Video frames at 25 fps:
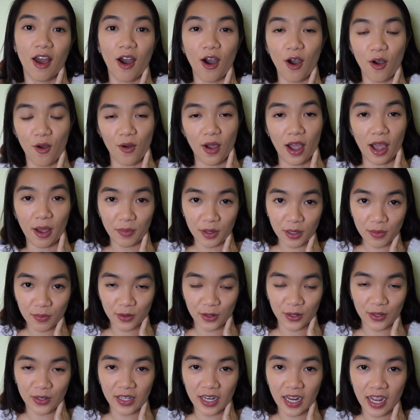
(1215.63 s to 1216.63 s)
oh, happy
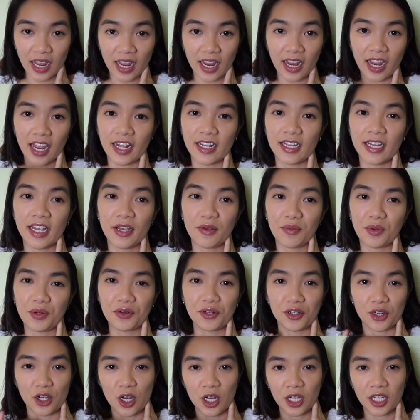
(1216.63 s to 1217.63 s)
birthday, and then we
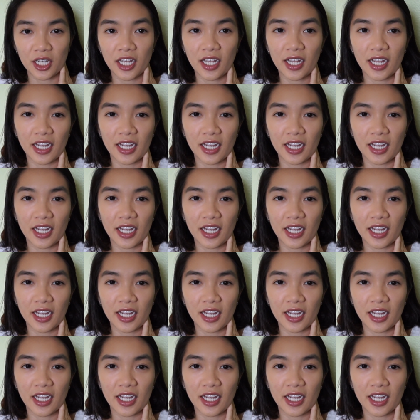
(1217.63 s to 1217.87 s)
were talking,